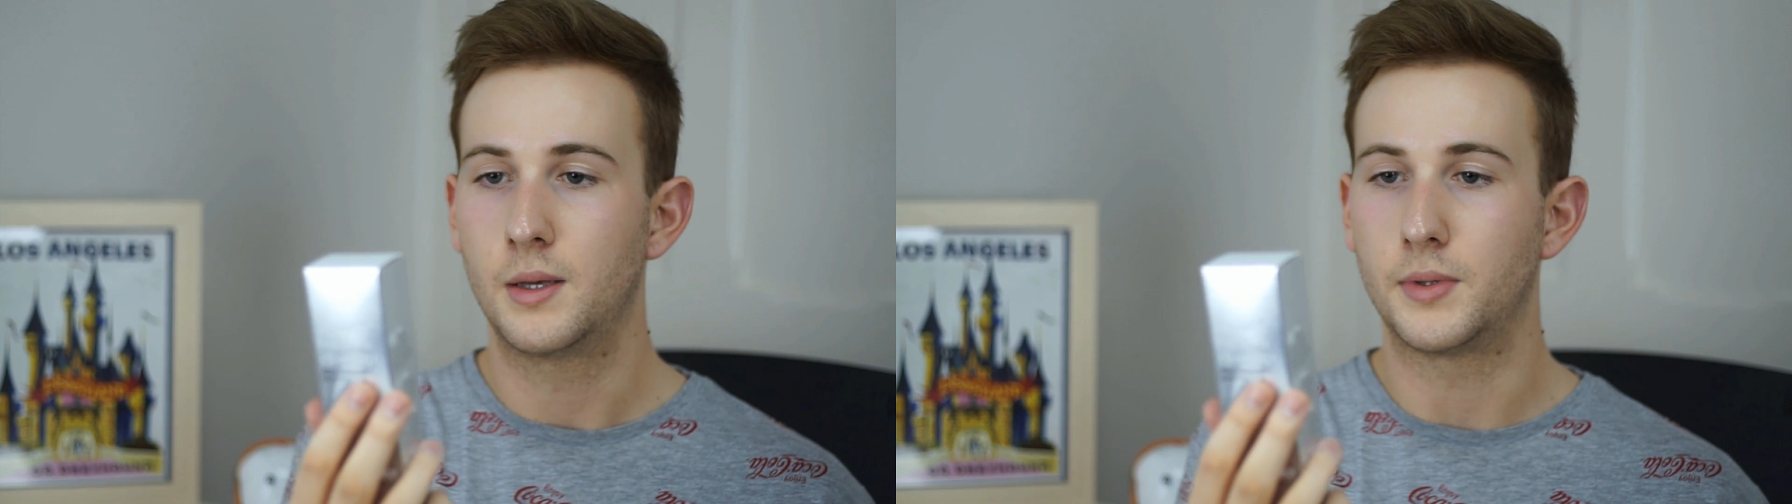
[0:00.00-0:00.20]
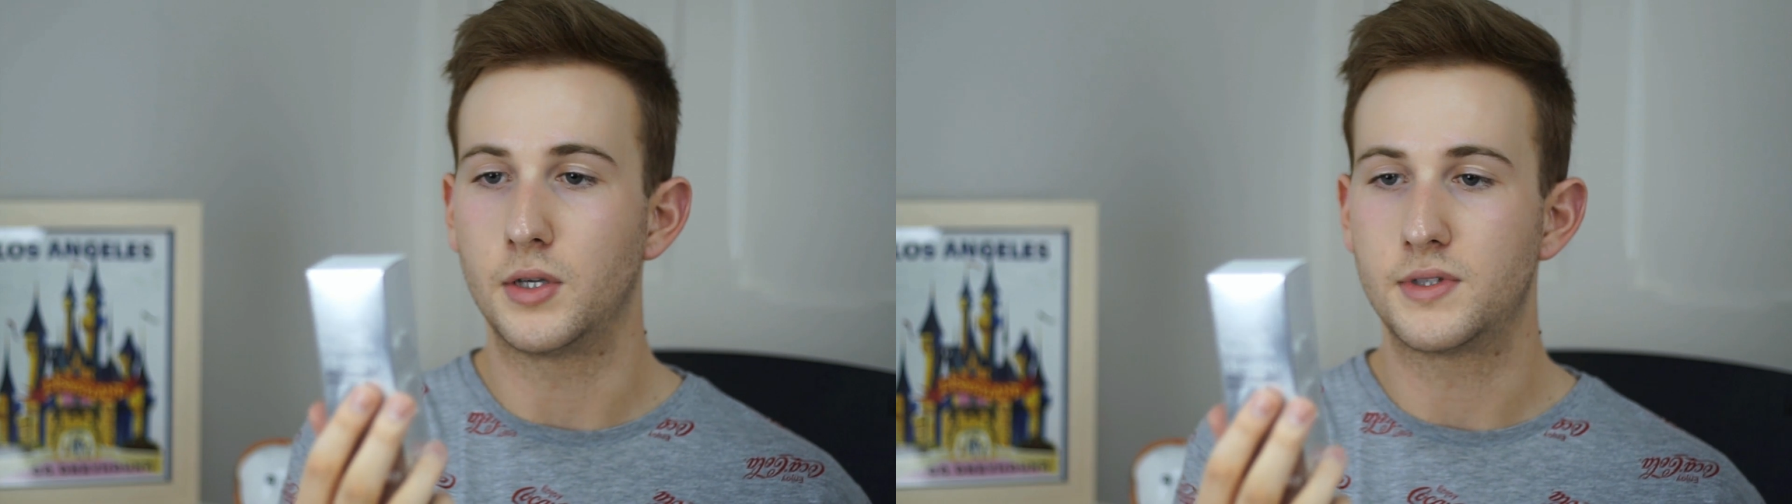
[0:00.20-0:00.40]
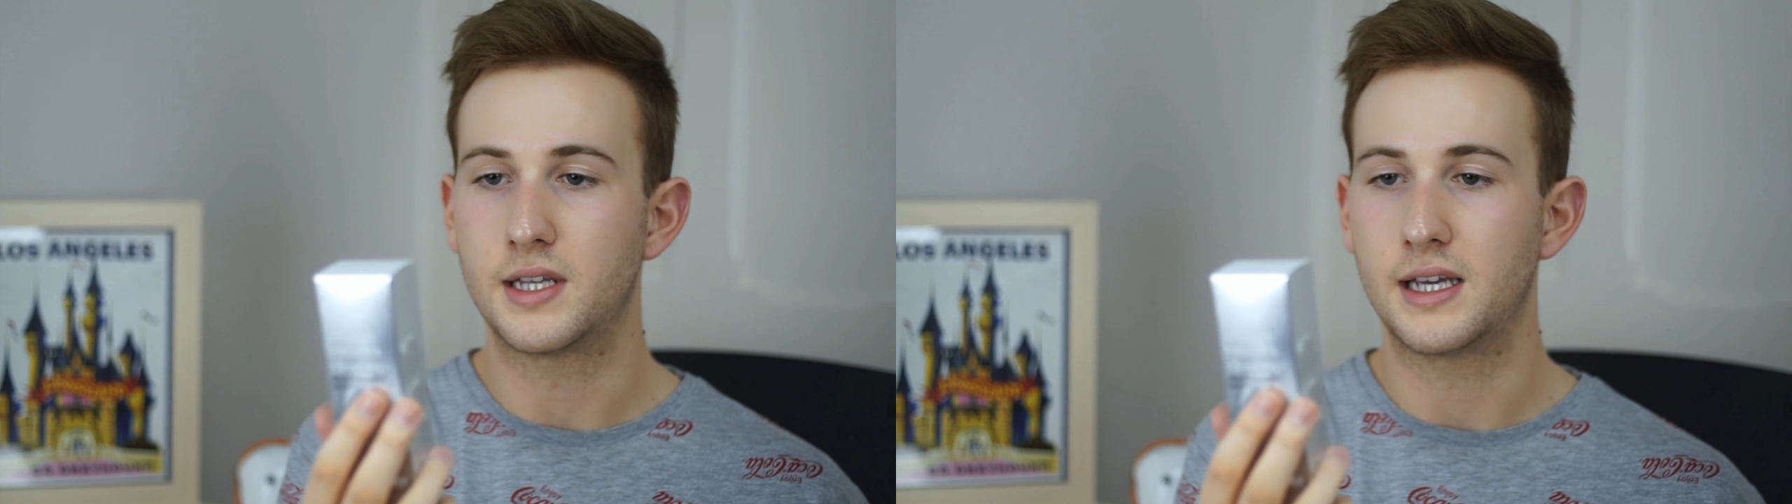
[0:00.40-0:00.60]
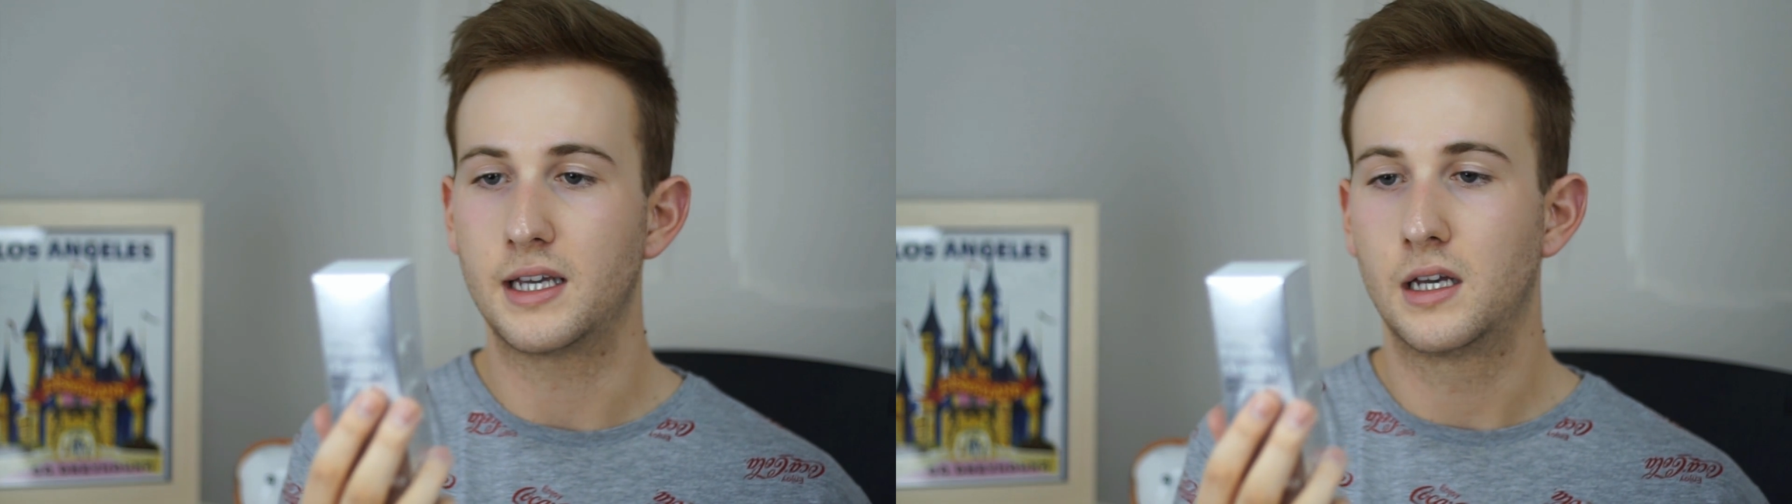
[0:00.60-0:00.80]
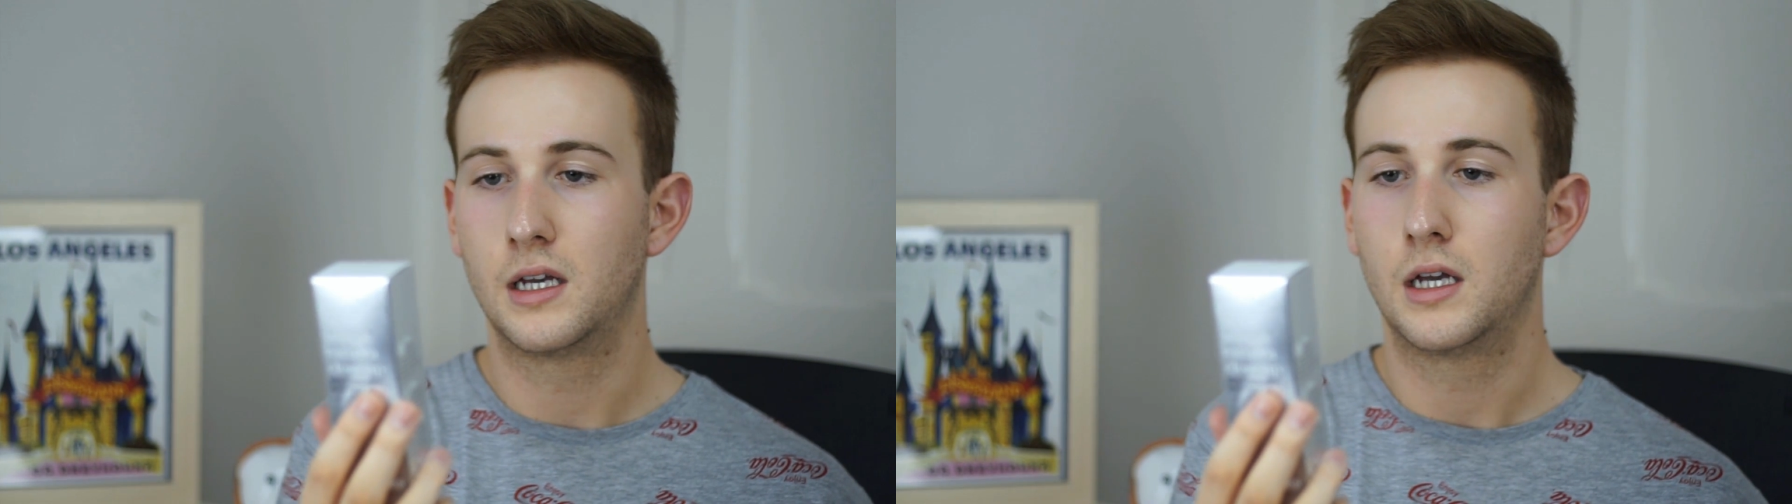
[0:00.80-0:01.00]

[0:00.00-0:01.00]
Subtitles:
Beauty,